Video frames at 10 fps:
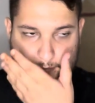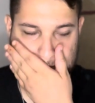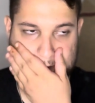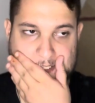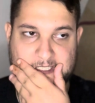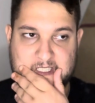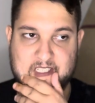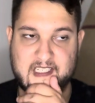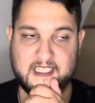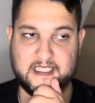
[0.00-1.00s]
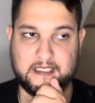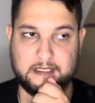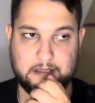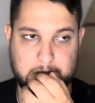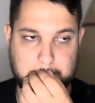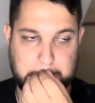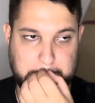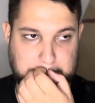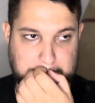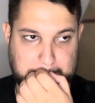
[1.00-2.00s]
at least
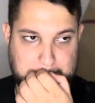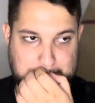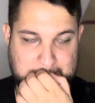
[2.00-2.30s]
the